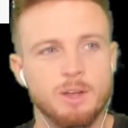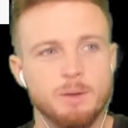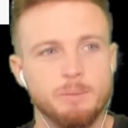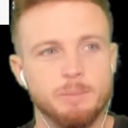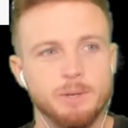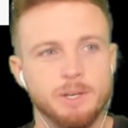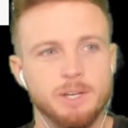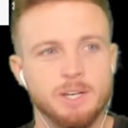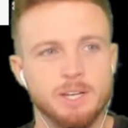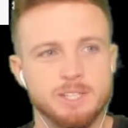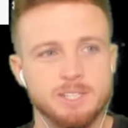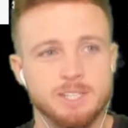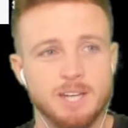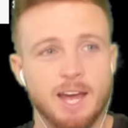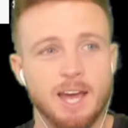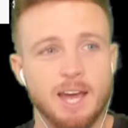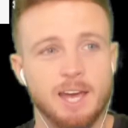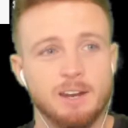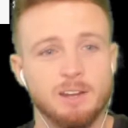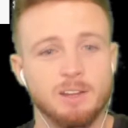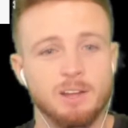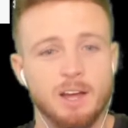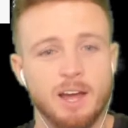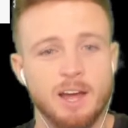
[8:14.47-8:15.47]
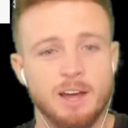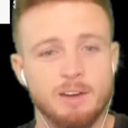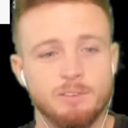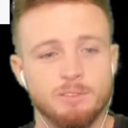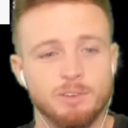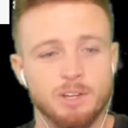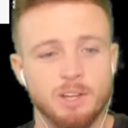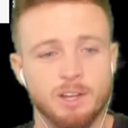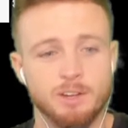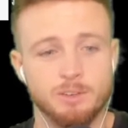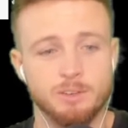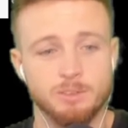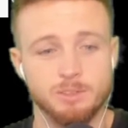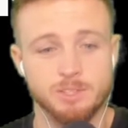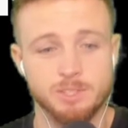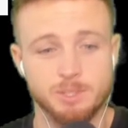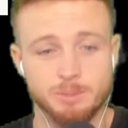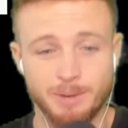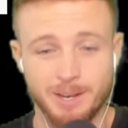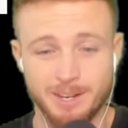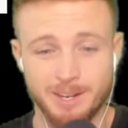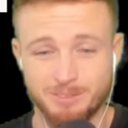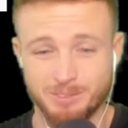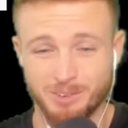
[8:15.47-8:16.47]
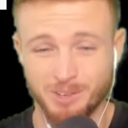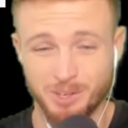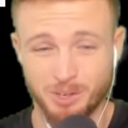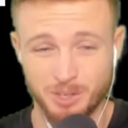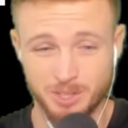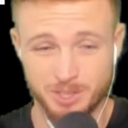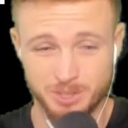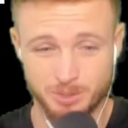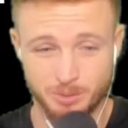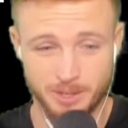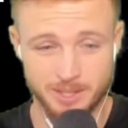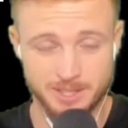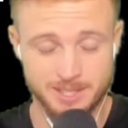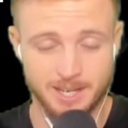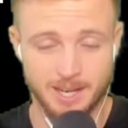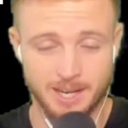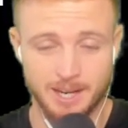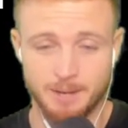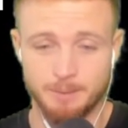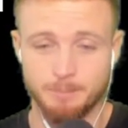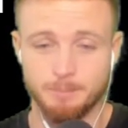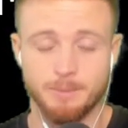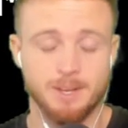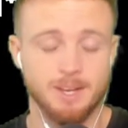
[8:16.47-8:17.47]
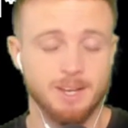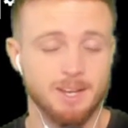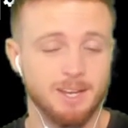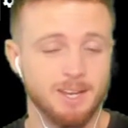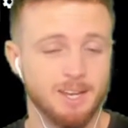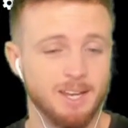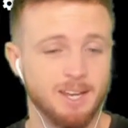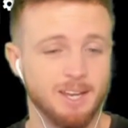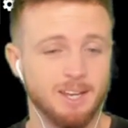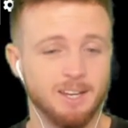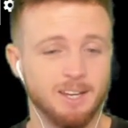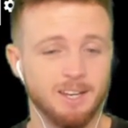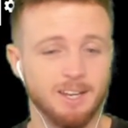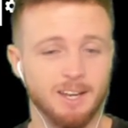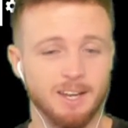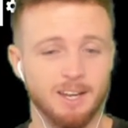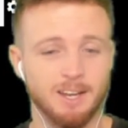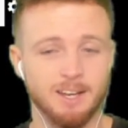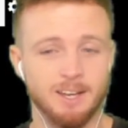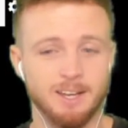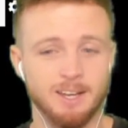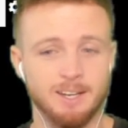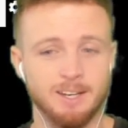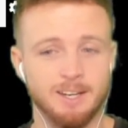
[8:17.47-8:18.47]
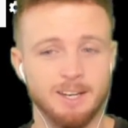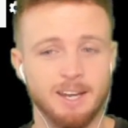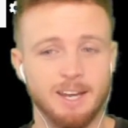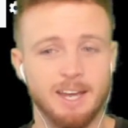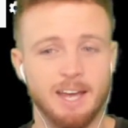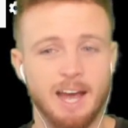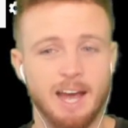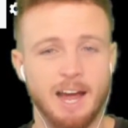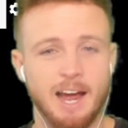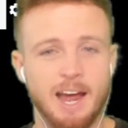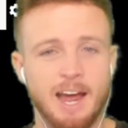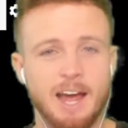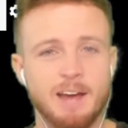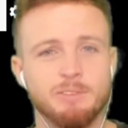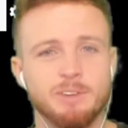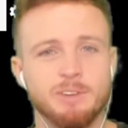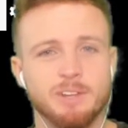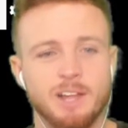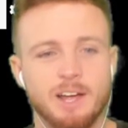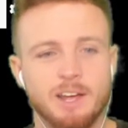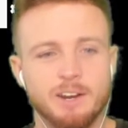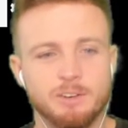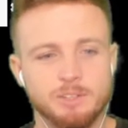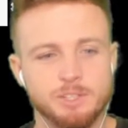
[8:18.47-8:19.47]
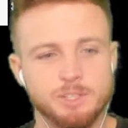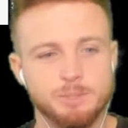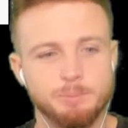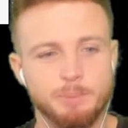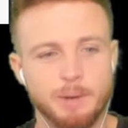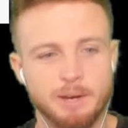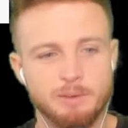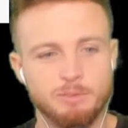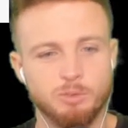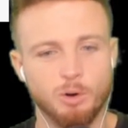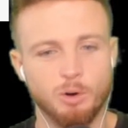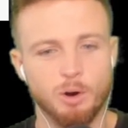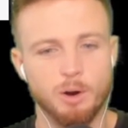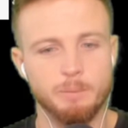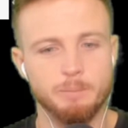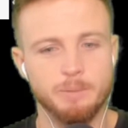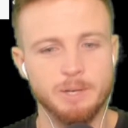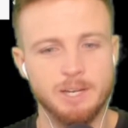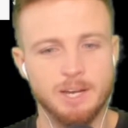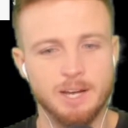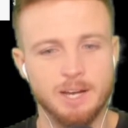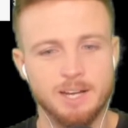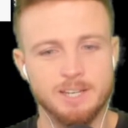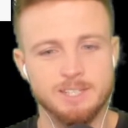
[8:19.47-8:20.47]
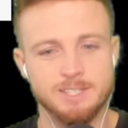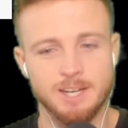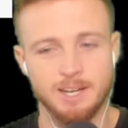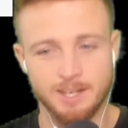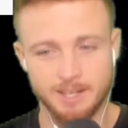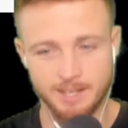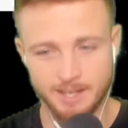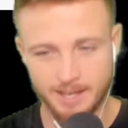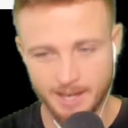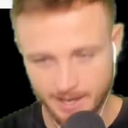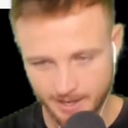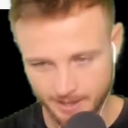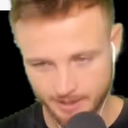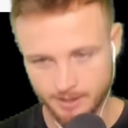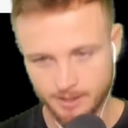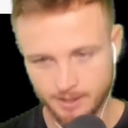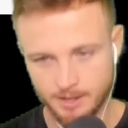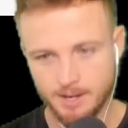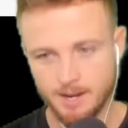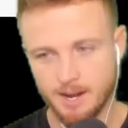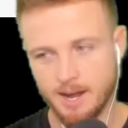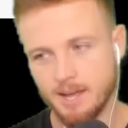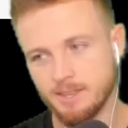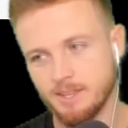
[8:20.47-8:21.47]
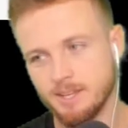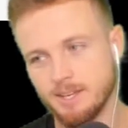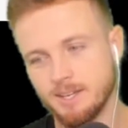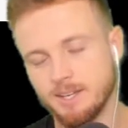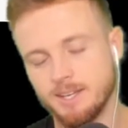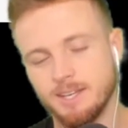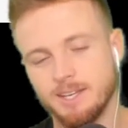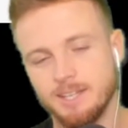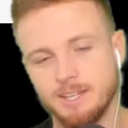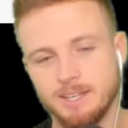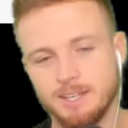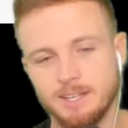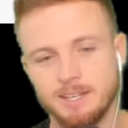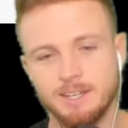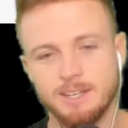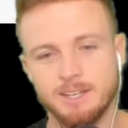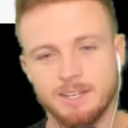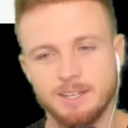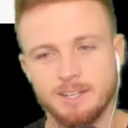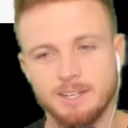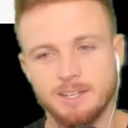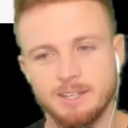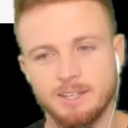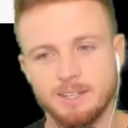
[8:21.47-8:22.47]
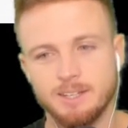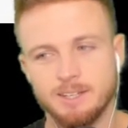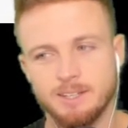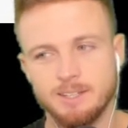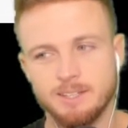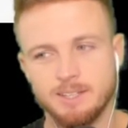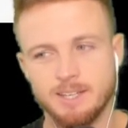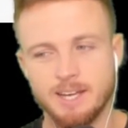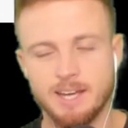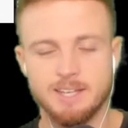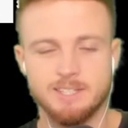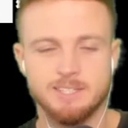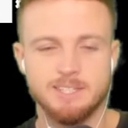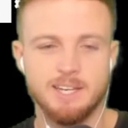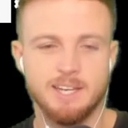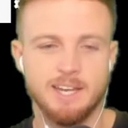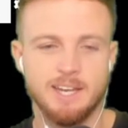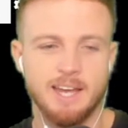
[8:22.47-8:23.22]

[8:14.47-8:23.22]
because I have a lot of respect for Chris White's game. And I have a lot of respect for it because, again, I think he has